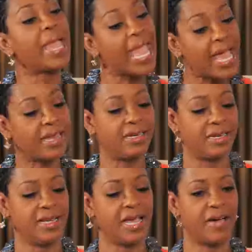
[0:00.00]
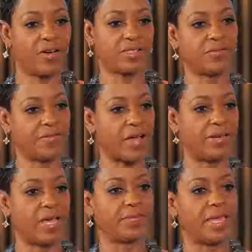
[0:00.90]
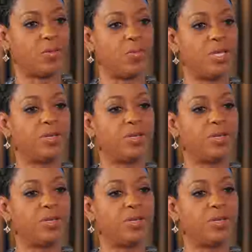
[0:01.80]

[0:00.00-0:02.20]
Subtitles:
And I've also found out that when